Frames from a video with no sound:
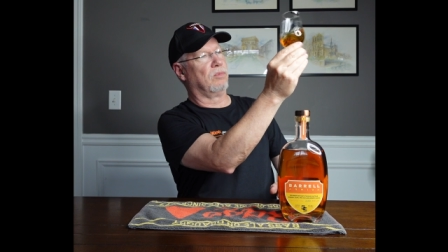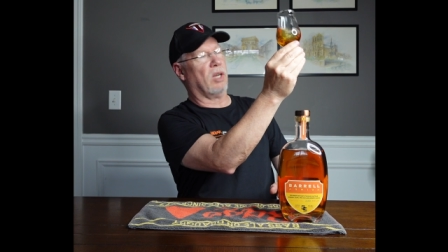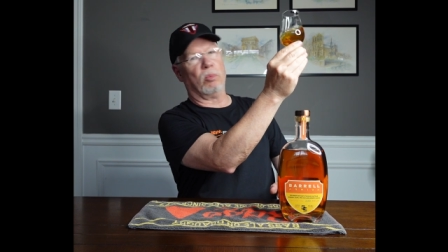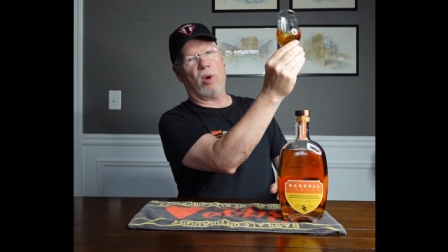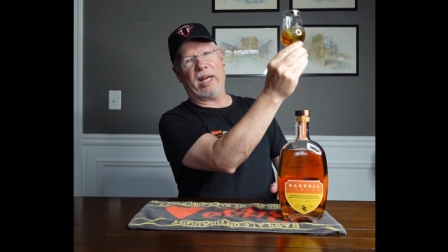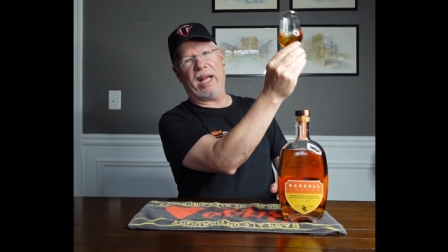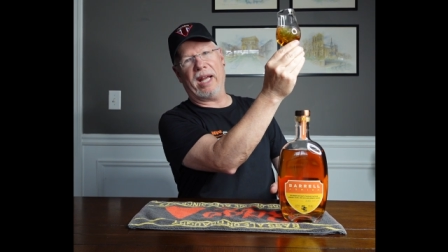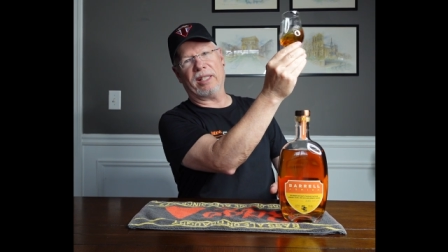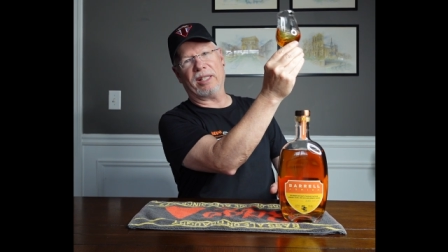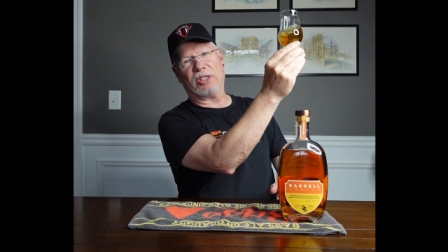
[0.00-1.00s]
I'm
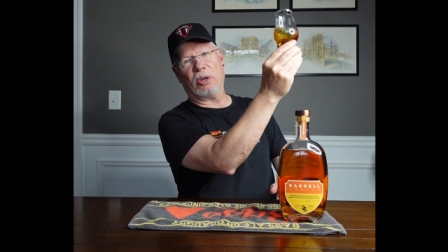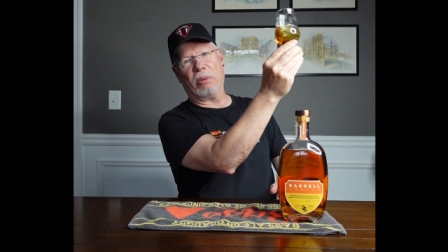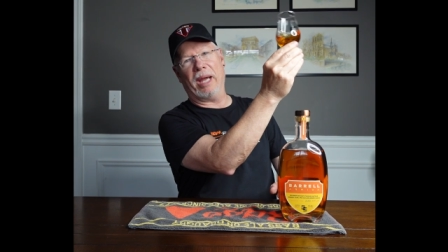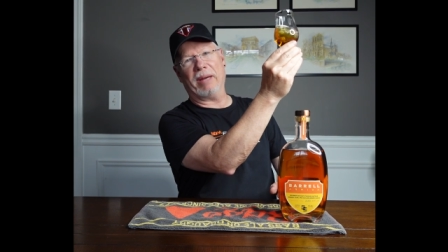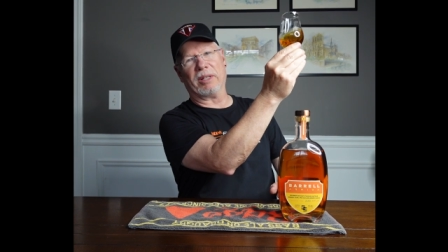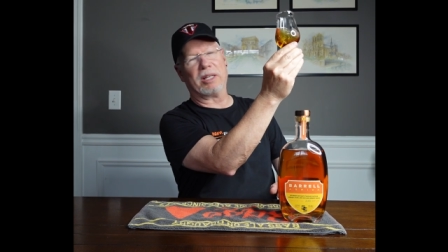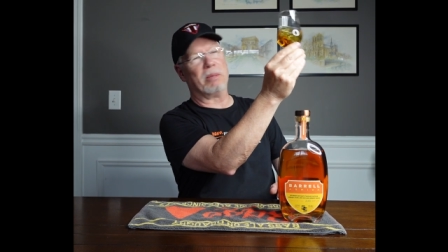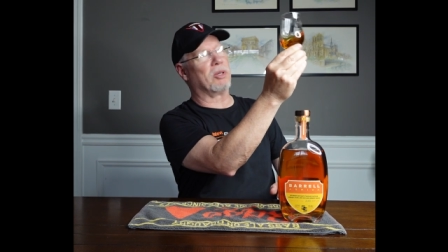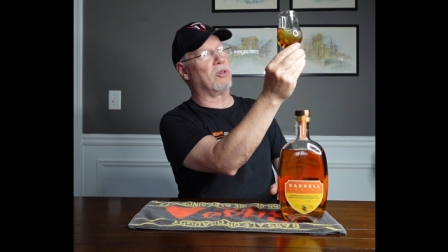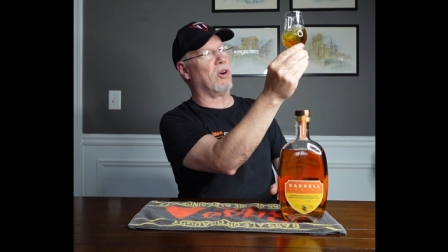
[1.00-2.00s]
right-handed, so I'm having to
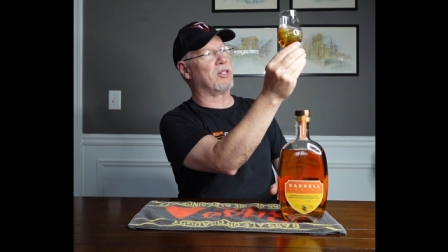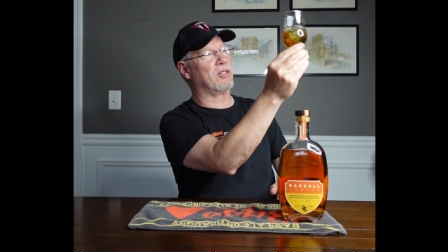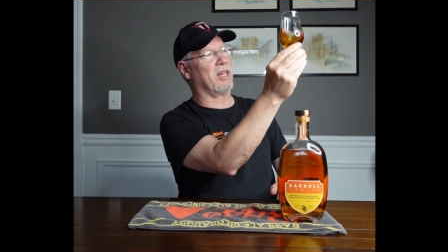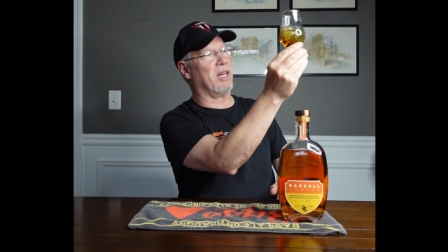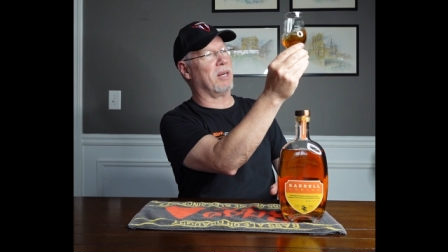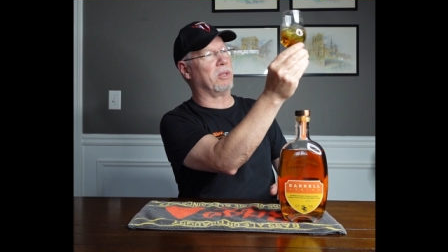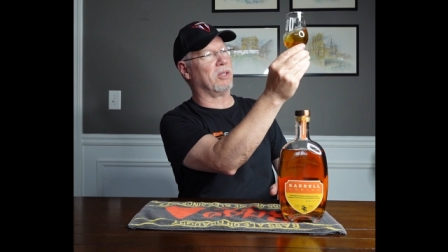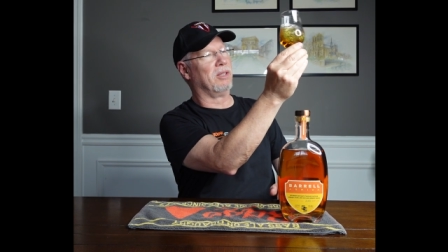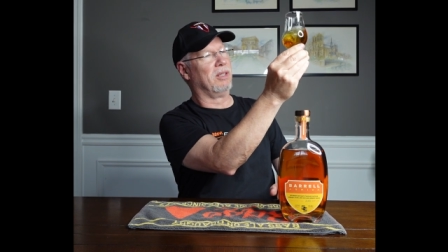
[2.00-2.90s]
come across the camera.